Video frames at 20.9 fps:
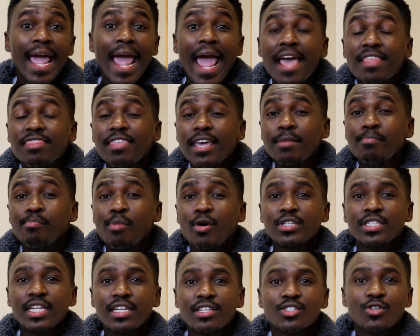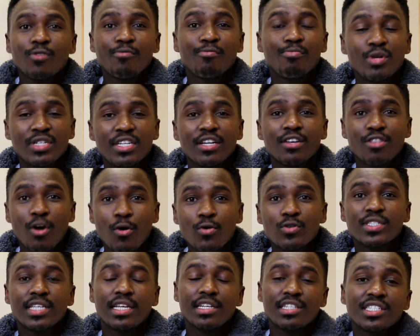and the importance of putting
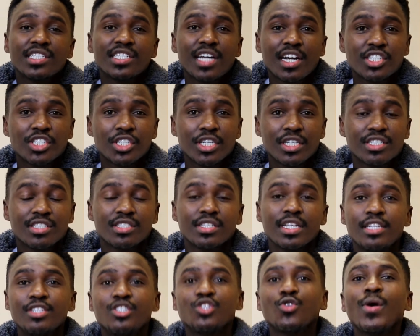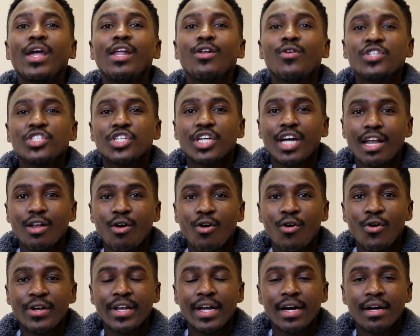those instructions into a logical order.